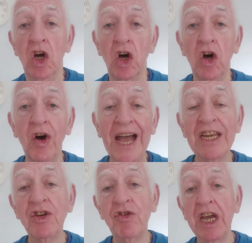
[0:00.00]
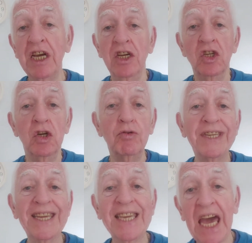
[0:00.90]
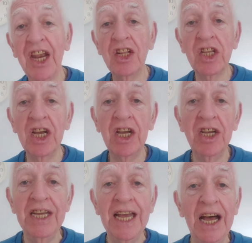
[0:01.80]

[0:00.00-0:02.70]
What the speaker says: or Andrea who's in Canada,